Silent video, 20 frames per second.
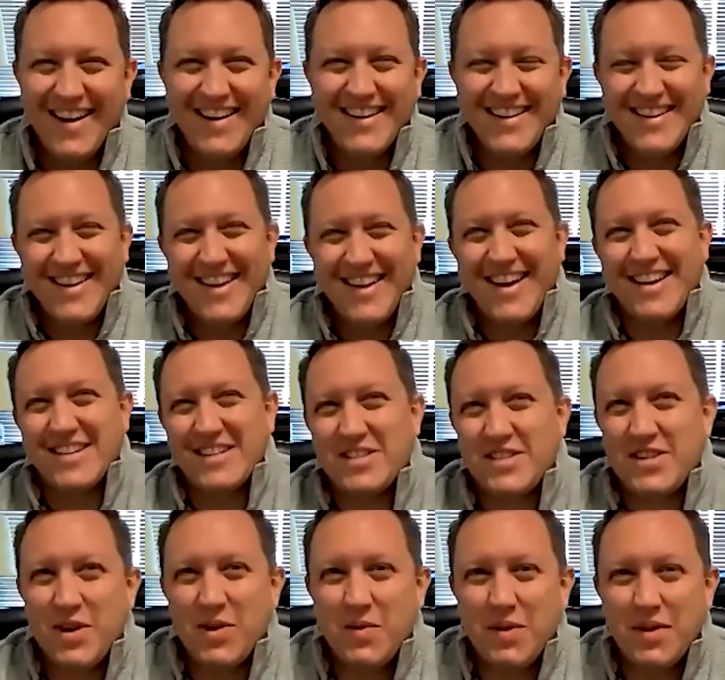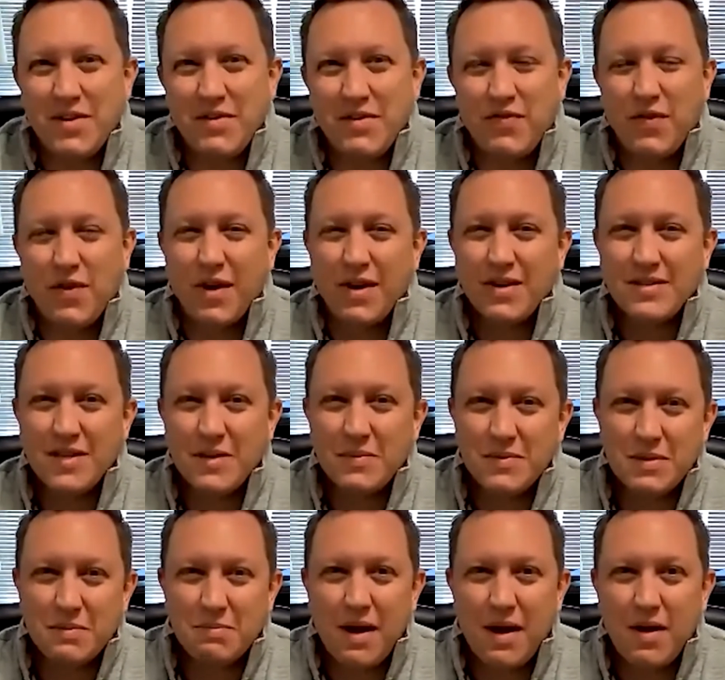Yeah, so for us, it was
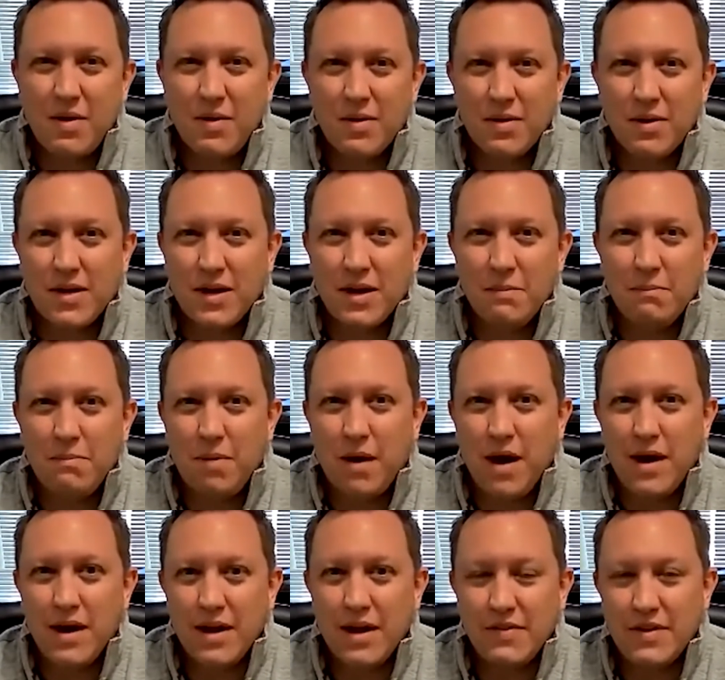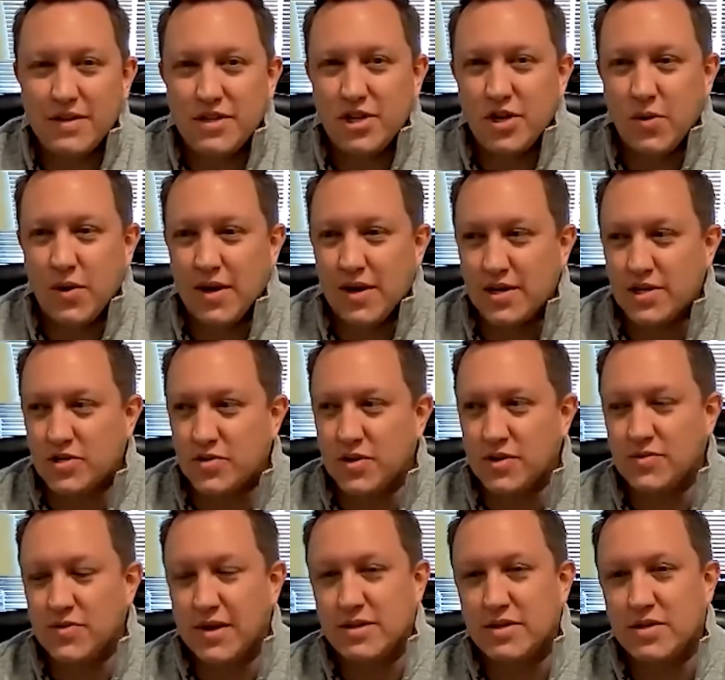about combining these two industries,
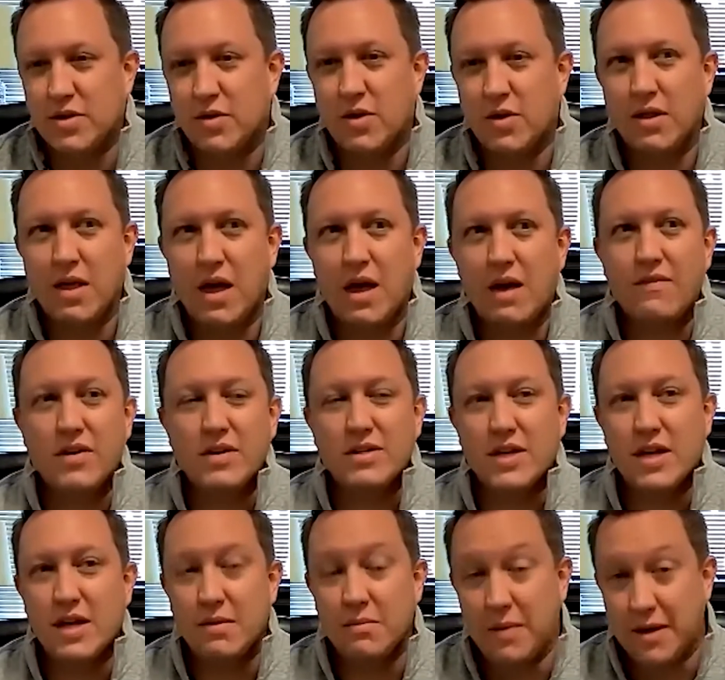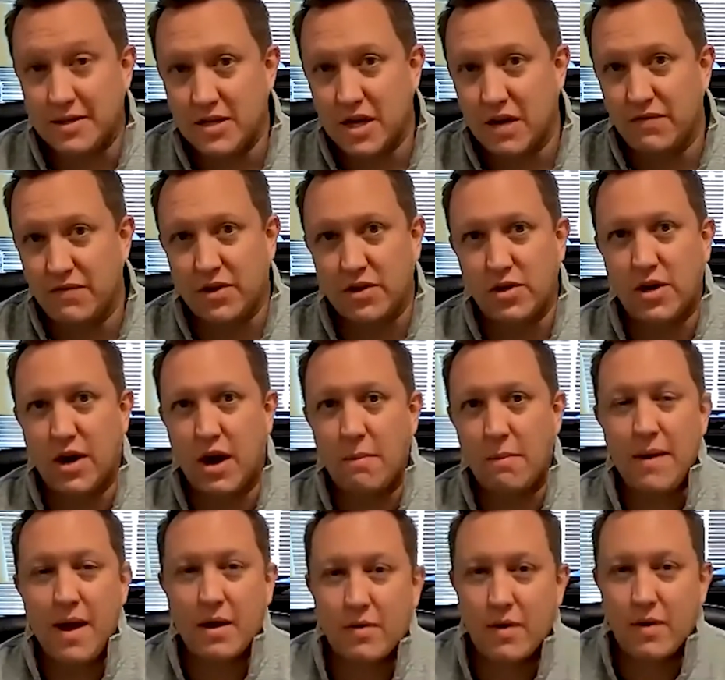right? So a lot of our team, myself included, our
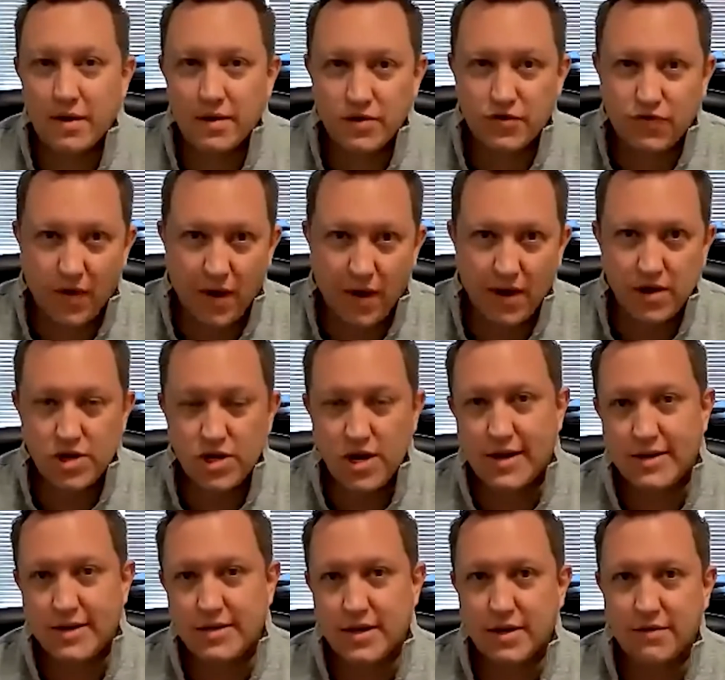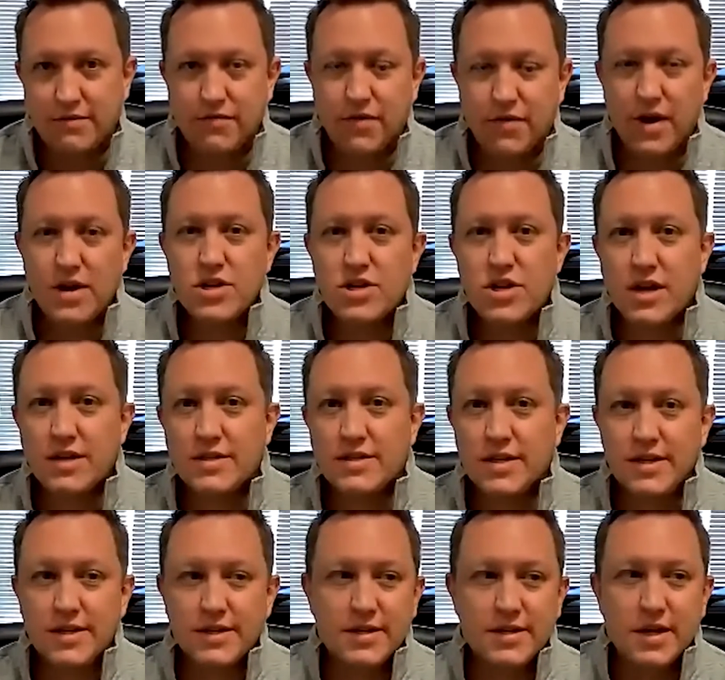background is franchising, and franchising
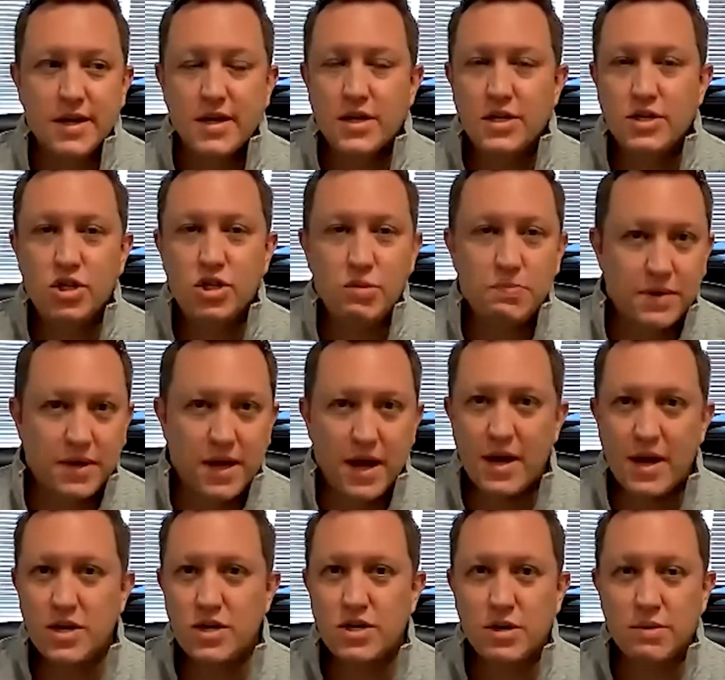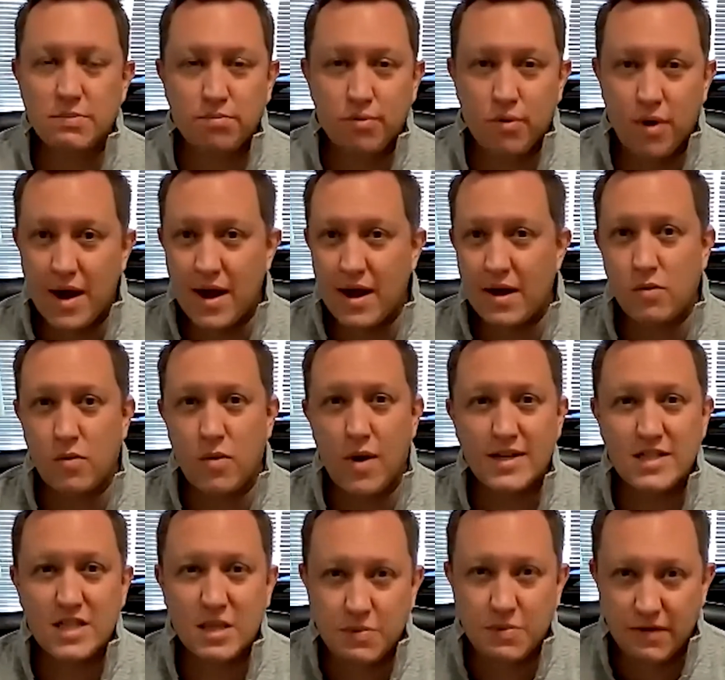is duplication, brand,
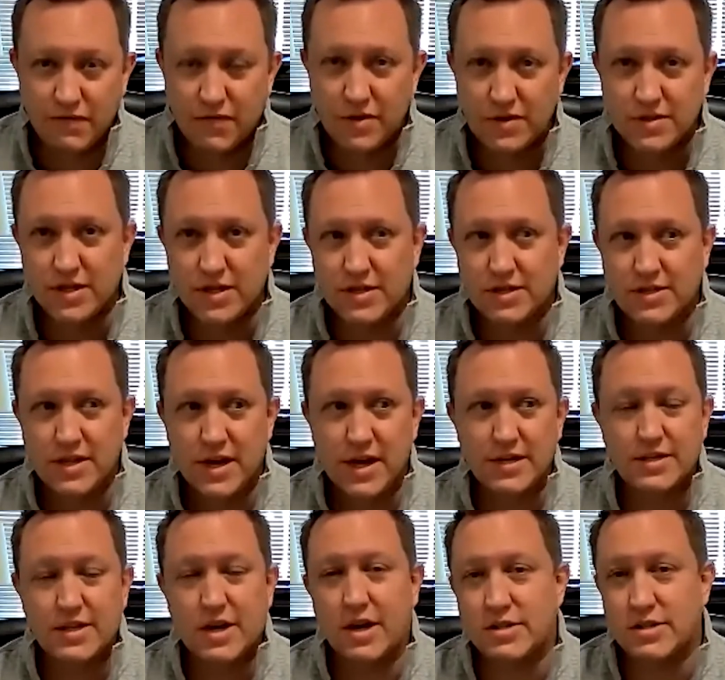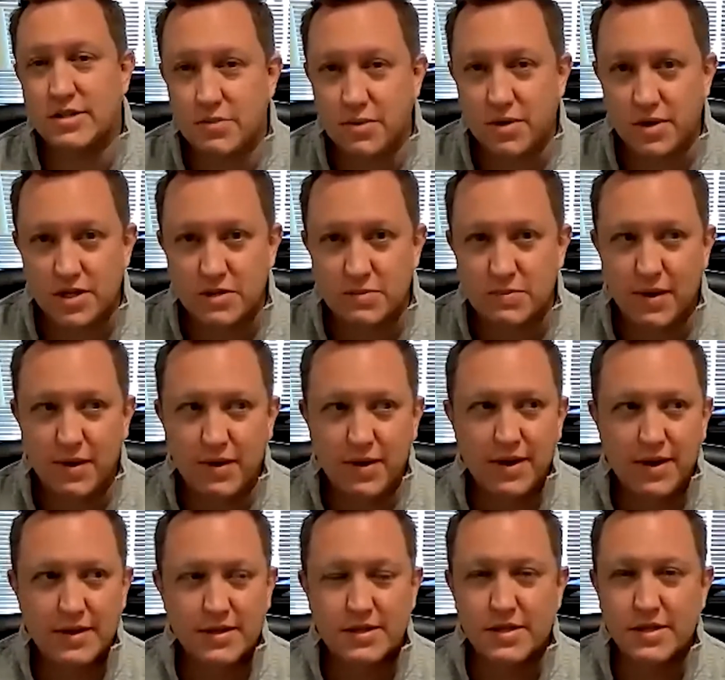recipe for success, customer
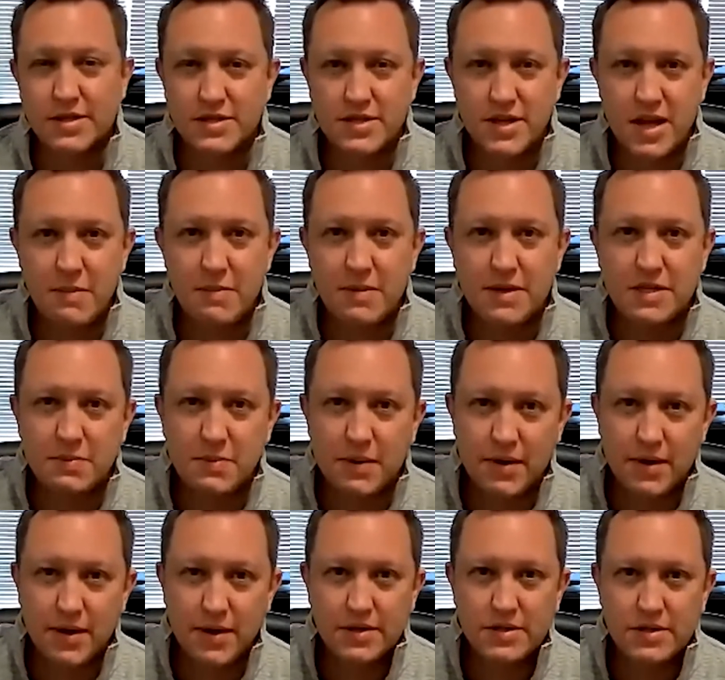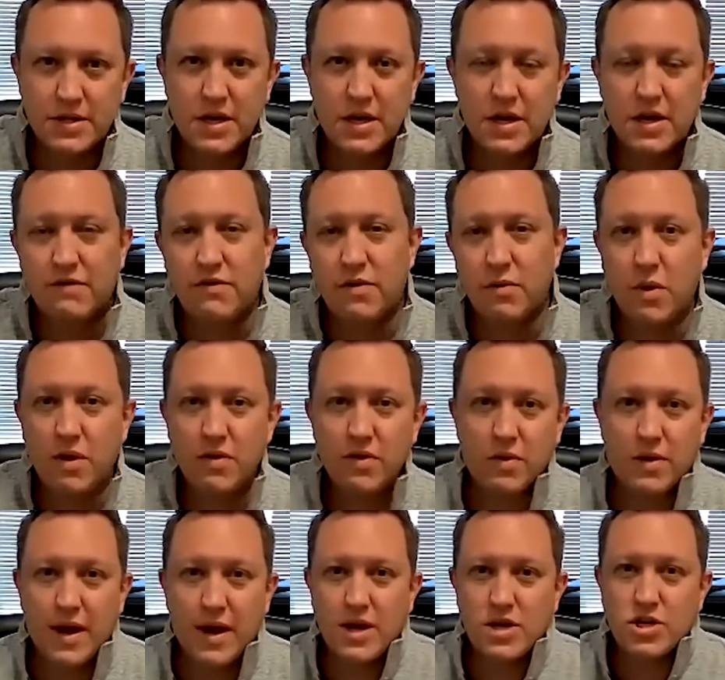experience, the same experience from one
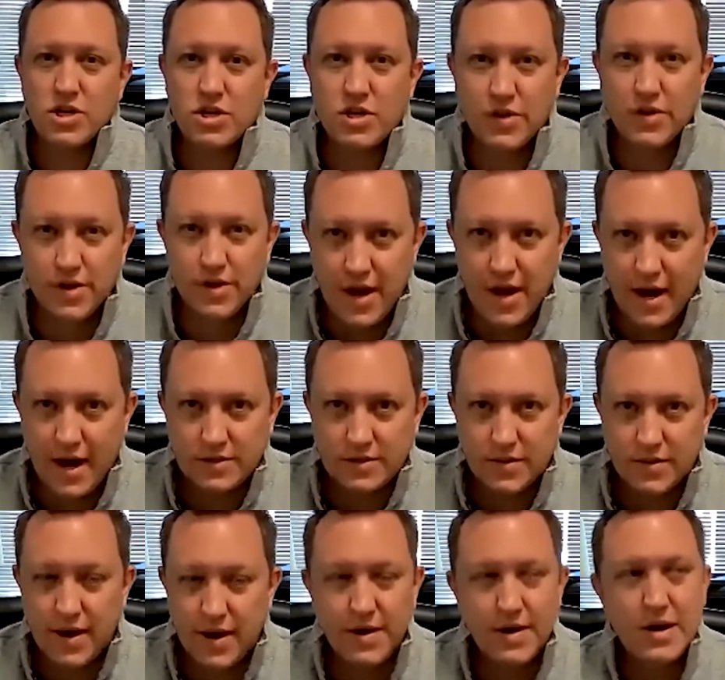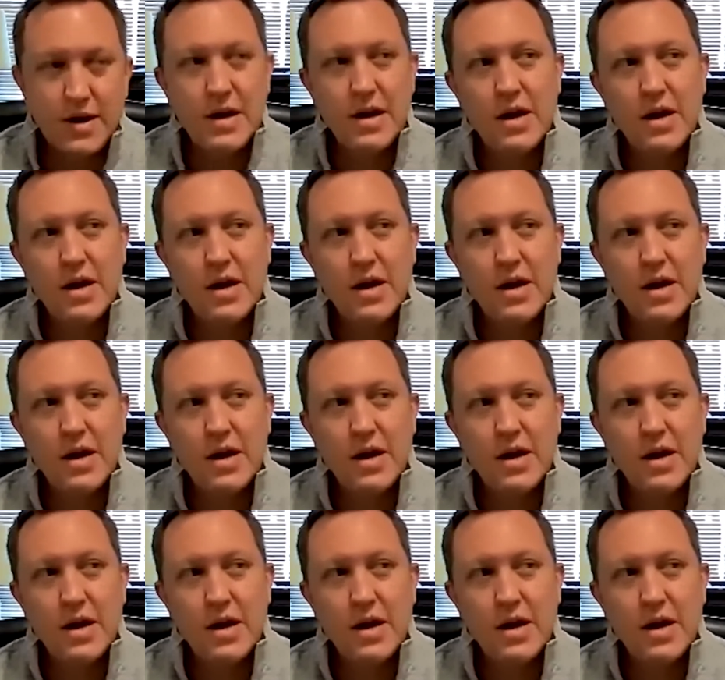location to the next, right?